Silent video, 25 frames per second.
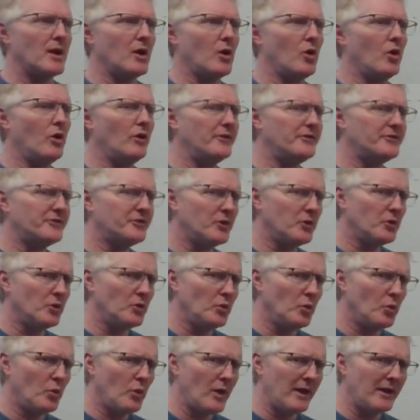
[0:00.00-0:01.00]

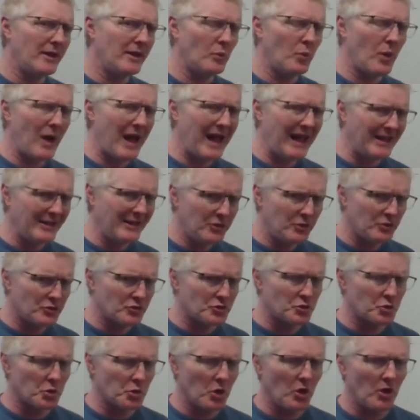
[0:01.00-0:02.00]
Also, while you're
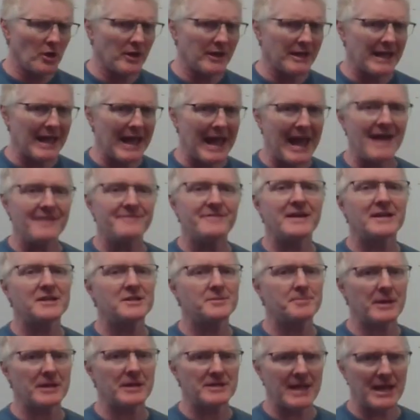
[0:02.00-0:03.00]
drawing, have
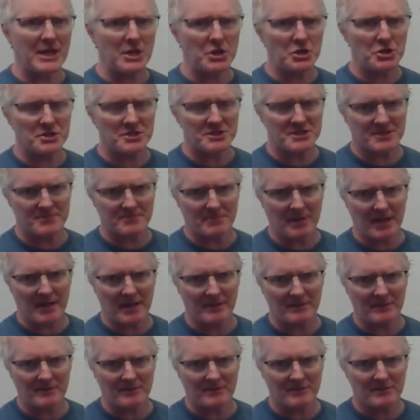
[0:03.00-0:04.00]
expectations in
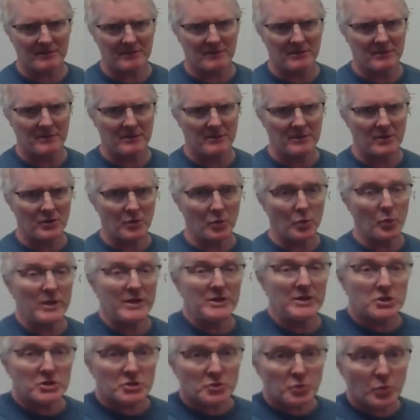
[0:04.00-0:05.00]
mind.
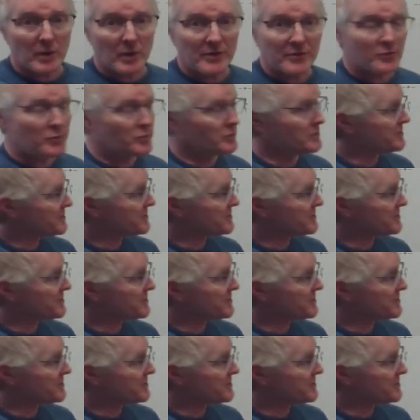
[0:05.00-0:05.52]
We just went through a